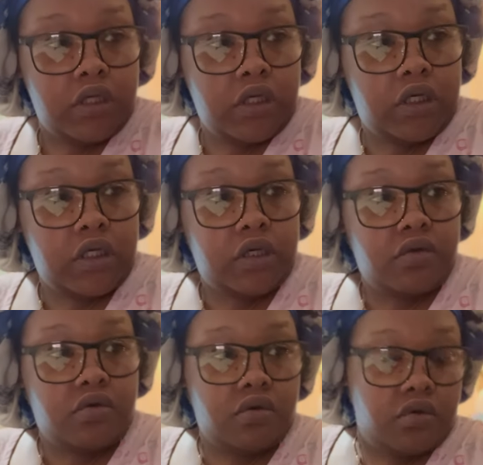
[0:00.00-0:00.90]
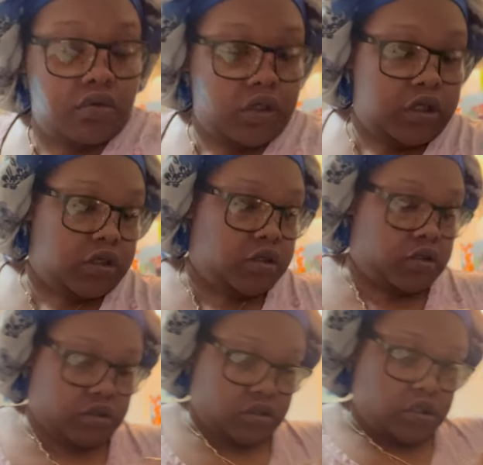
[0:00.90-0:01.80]
put it on,
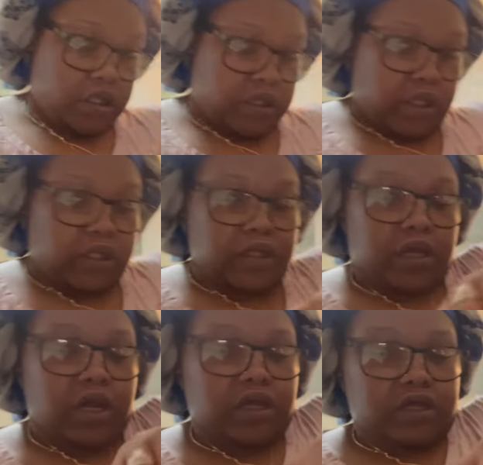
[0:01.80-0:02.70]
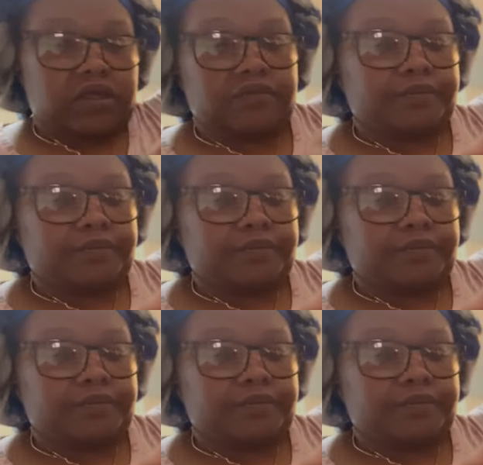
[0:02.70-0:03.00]
let that get hot.